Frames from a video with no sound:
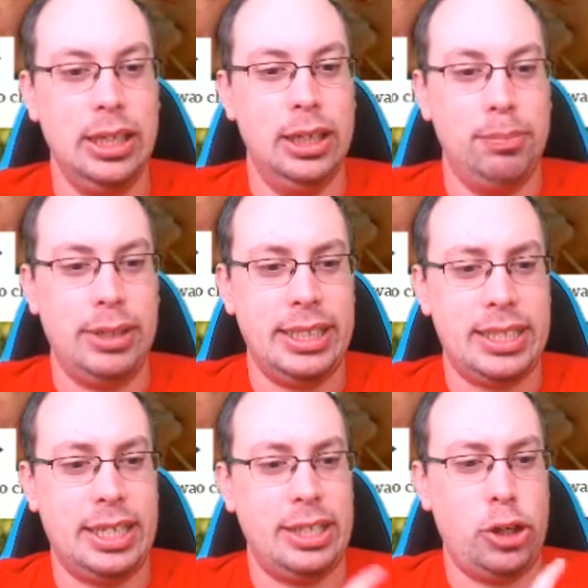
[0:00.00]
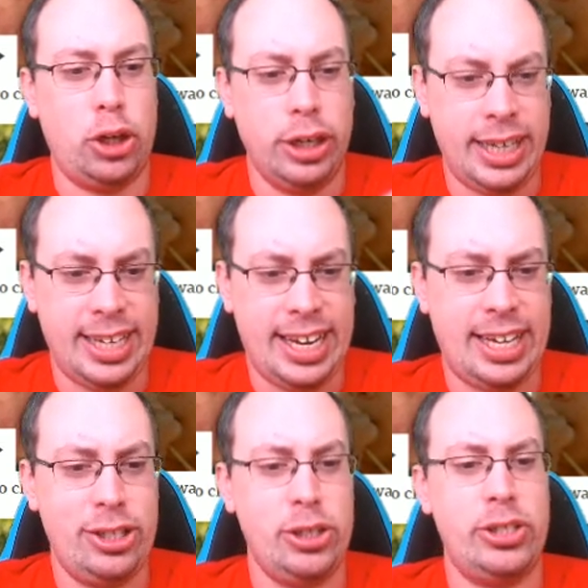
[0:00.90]
But Target
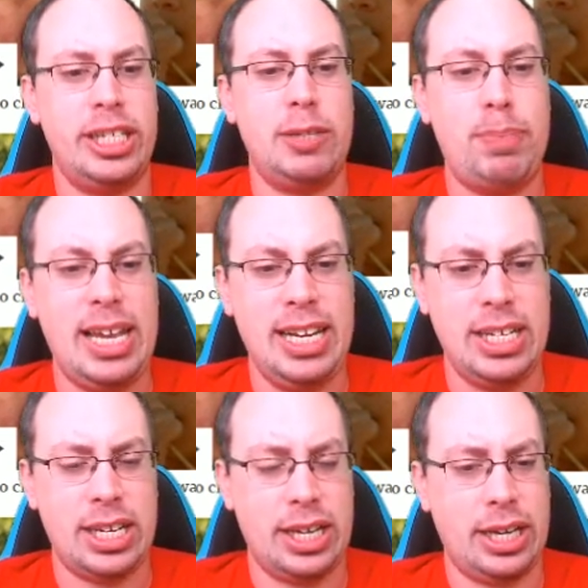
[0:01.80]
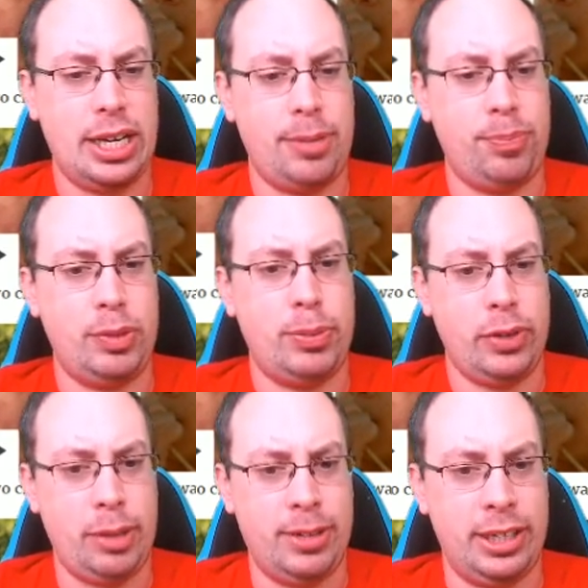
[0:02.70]
had to suspend
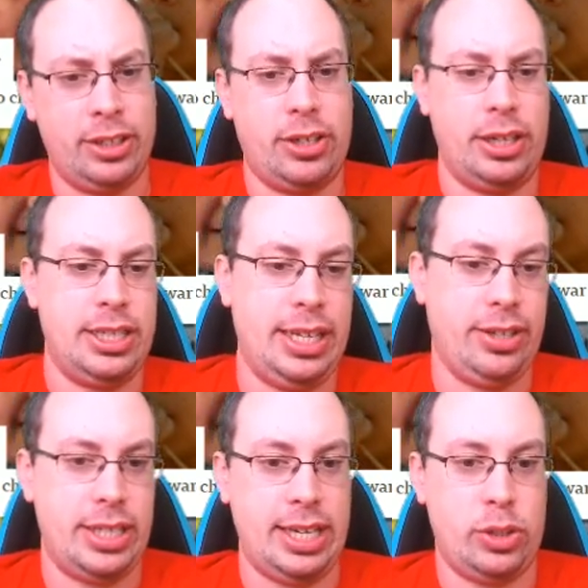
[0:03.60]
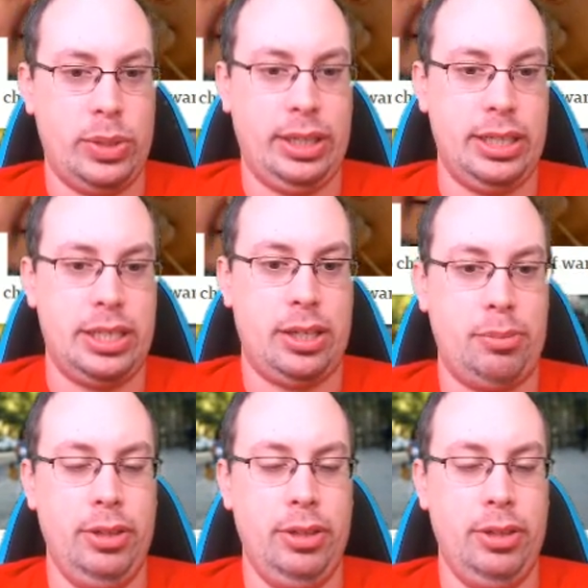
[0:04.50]
Pokemon card sales as well as some